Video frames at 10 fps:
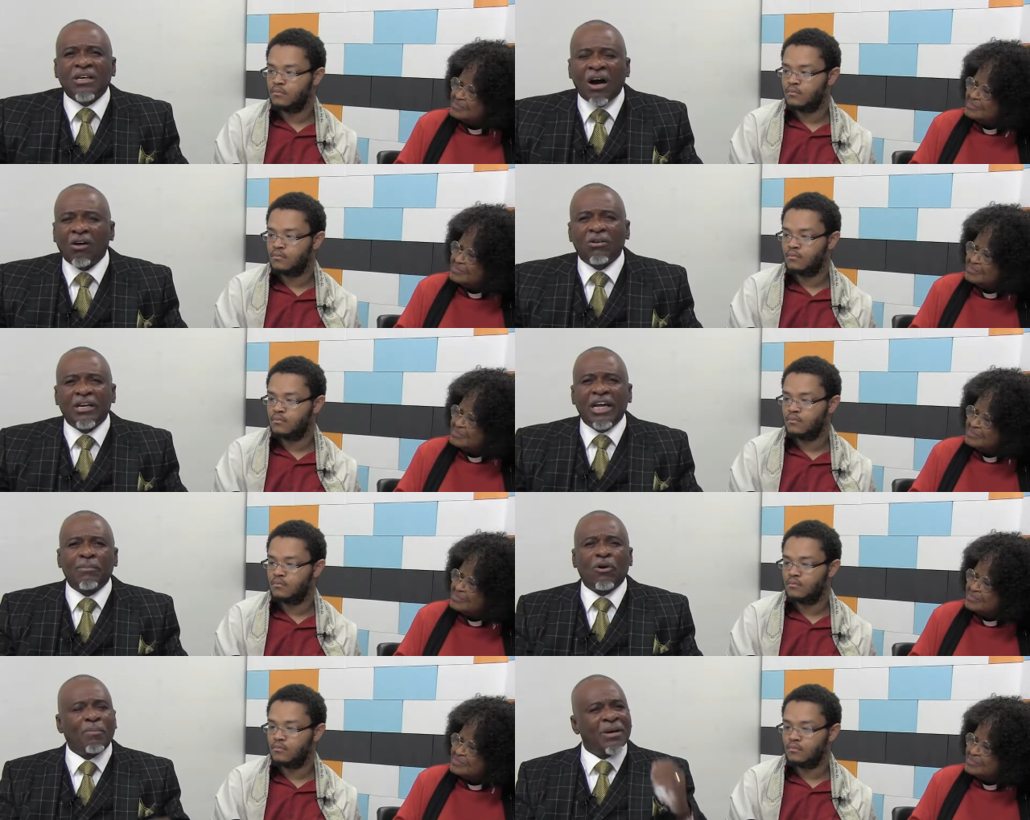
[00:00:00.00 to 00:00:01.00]
Speaker 1: call on the
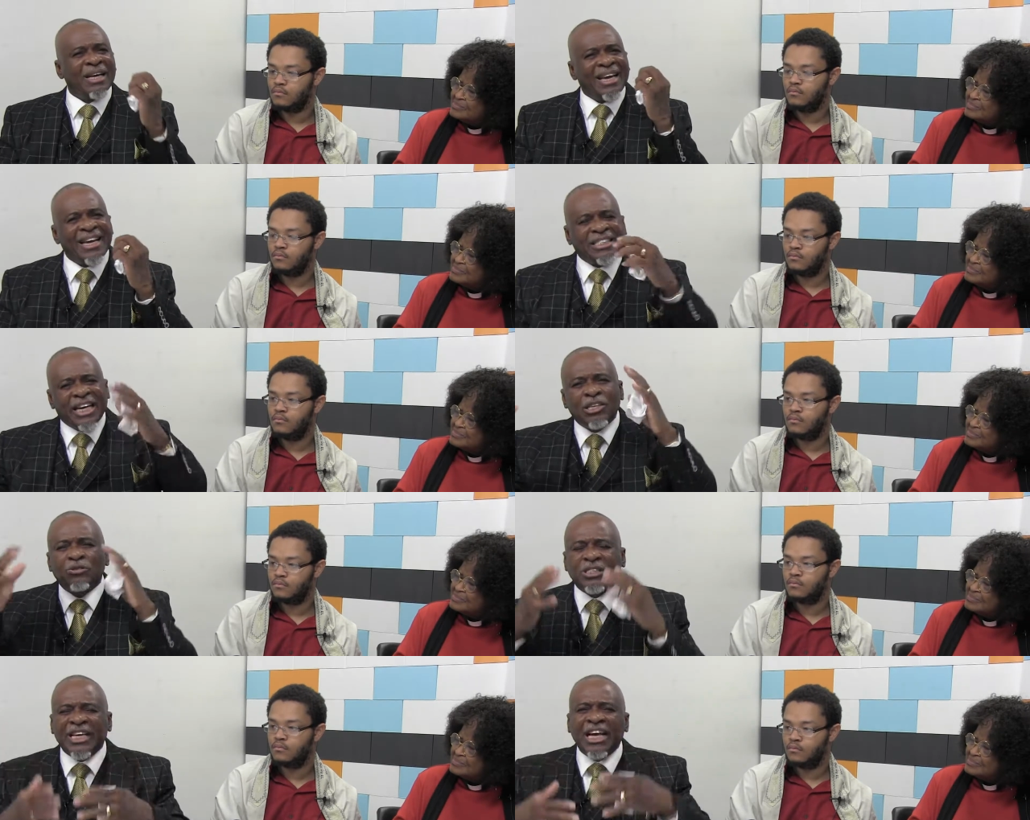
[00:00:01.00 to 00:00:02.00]
name Lord. But he said
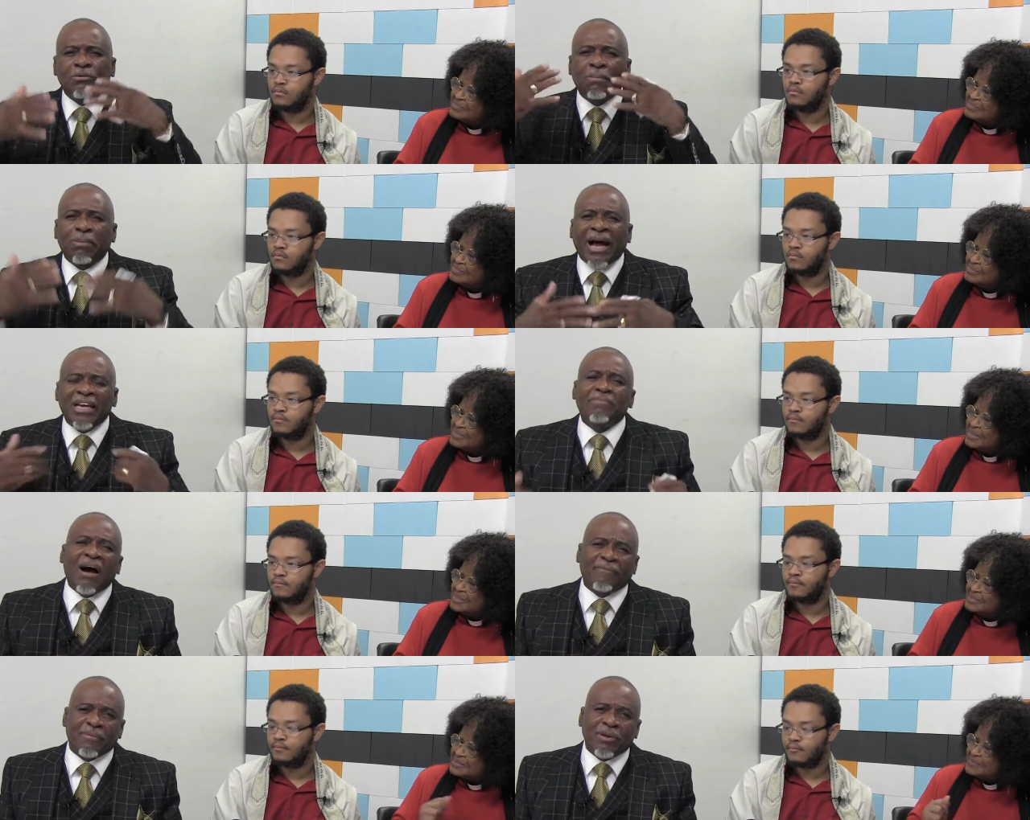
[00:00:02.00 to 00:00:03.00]
your sin will block
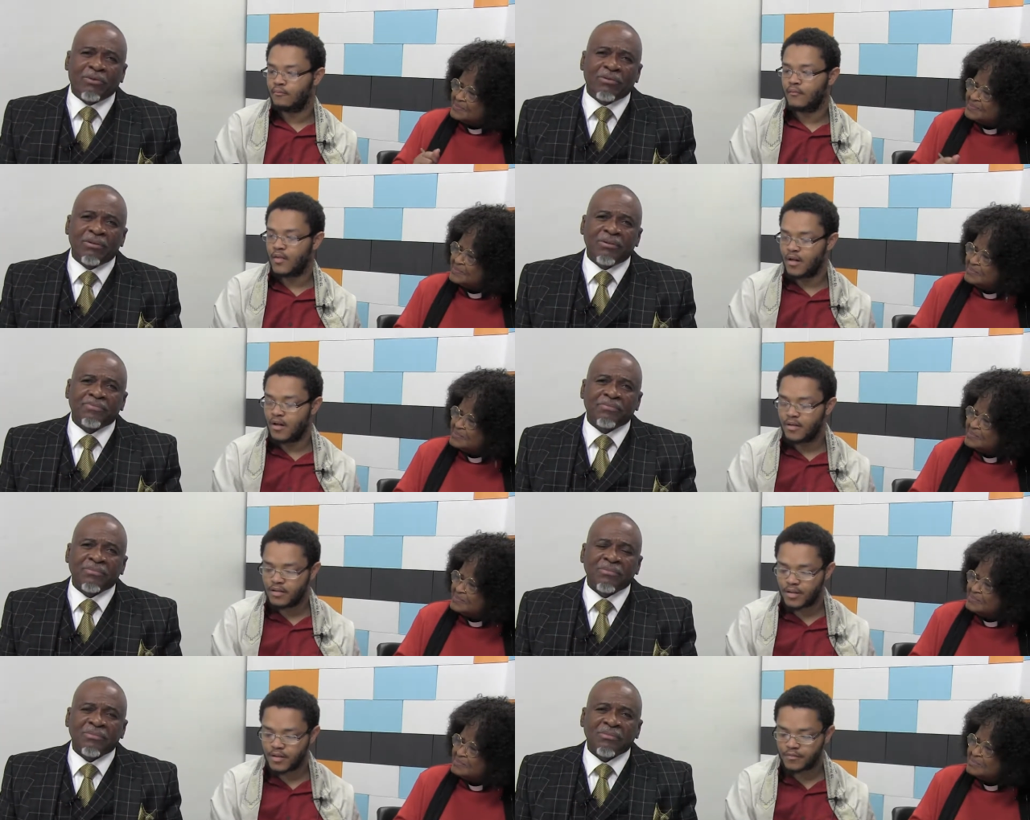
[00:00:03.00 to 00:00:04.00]
him out from you.
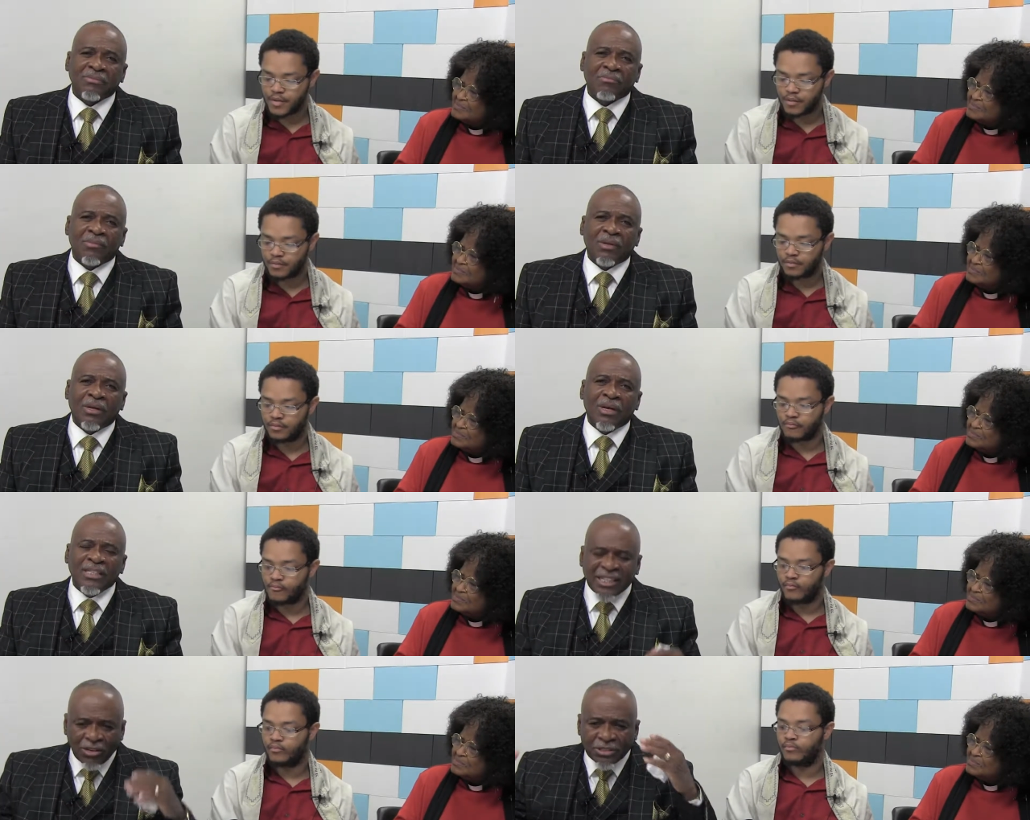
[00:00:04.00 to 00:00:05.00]
Speaker 2: Yes, yes it will.
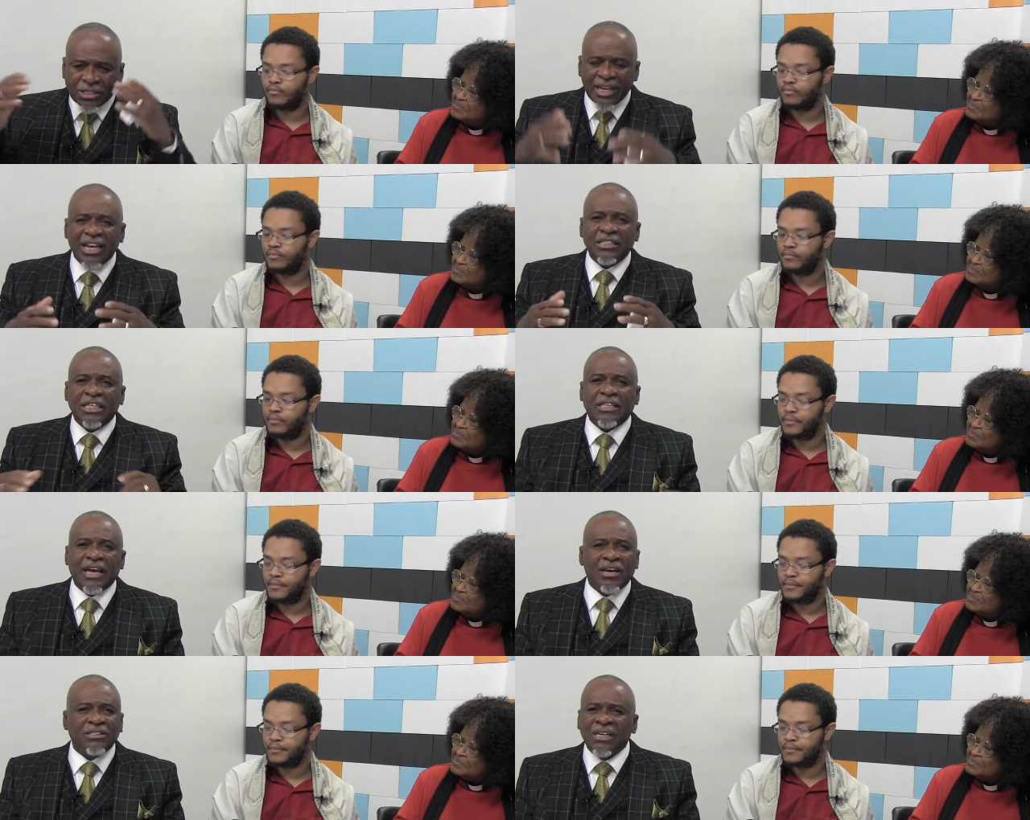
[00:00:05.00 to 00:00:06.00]
Speaker 1: He said your sins, the
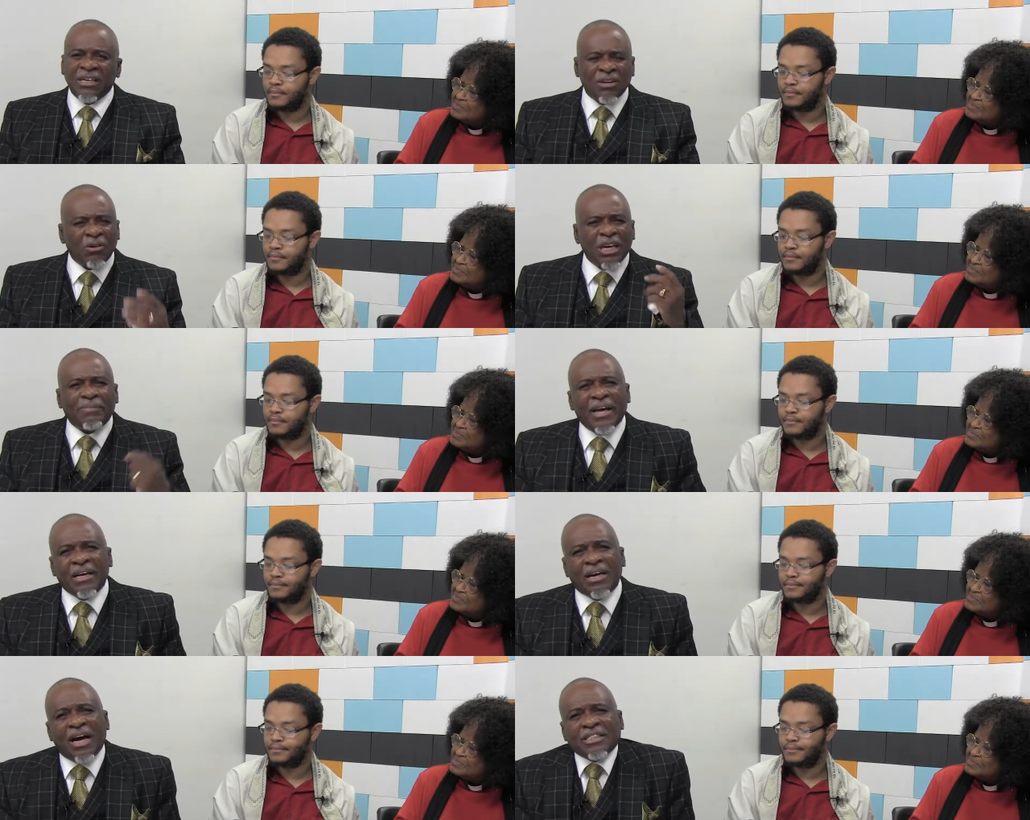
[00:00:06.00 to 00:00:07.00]
thing is, don't keep
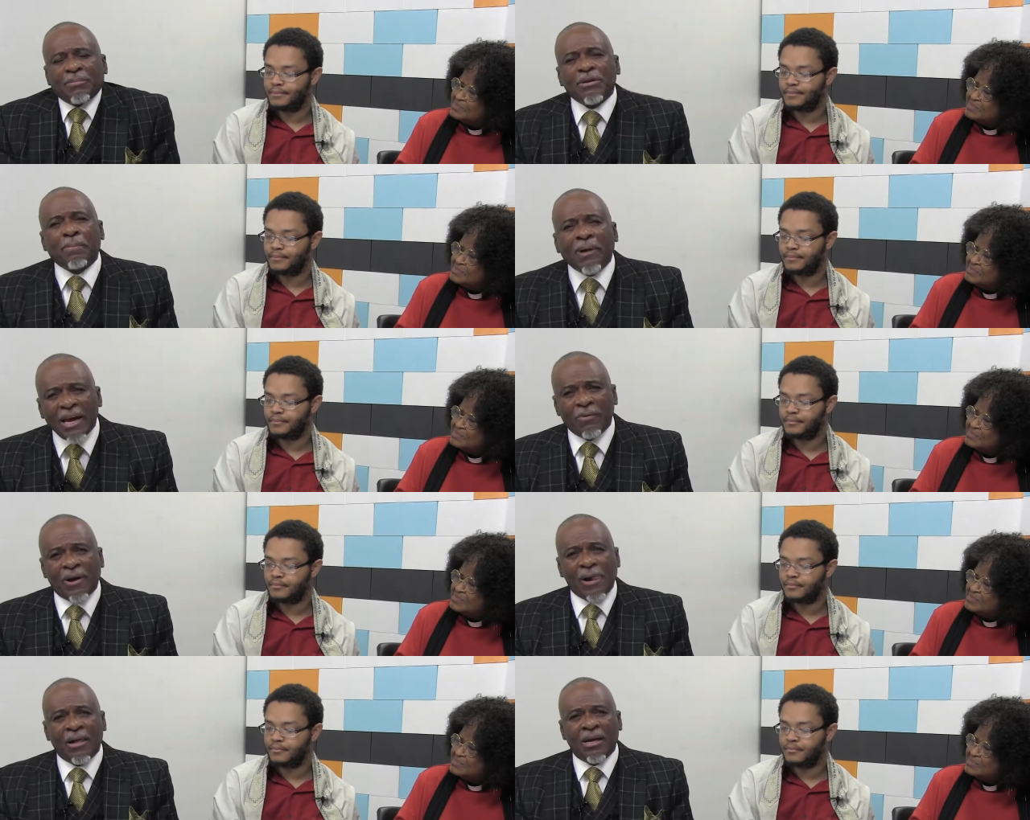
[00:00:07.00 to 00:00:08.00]
thinking God's something to play
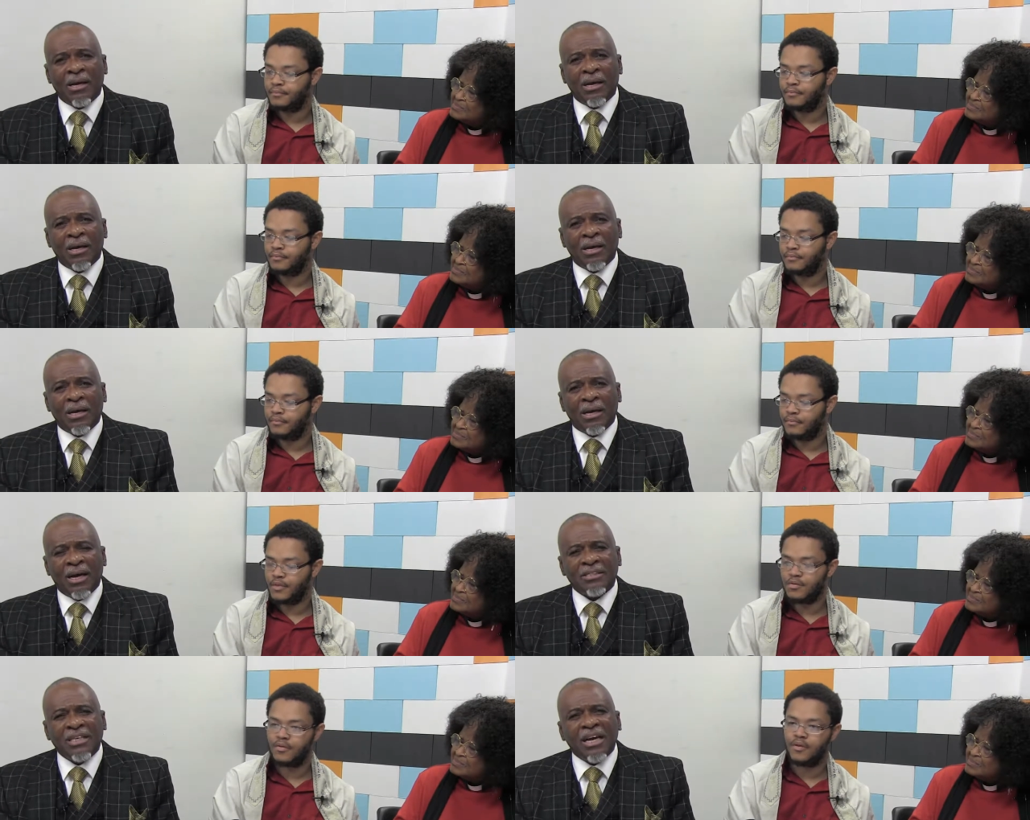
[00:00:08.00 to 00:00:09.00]
with
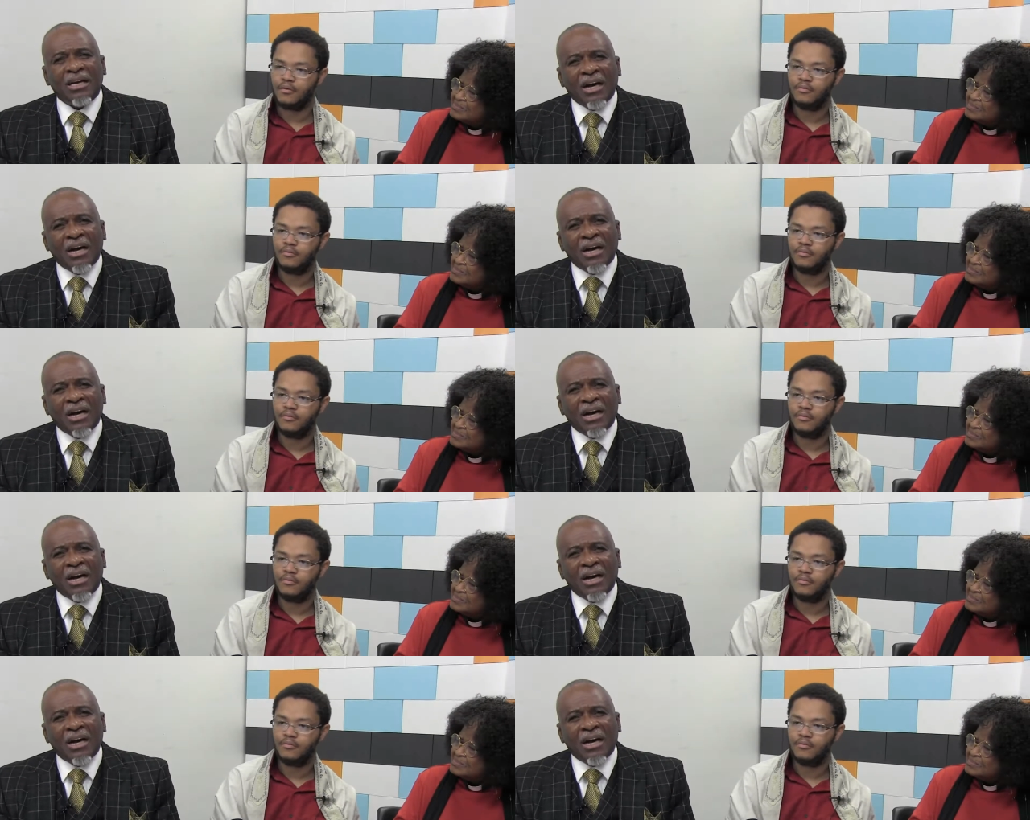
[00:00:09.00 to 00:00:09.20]
and saying,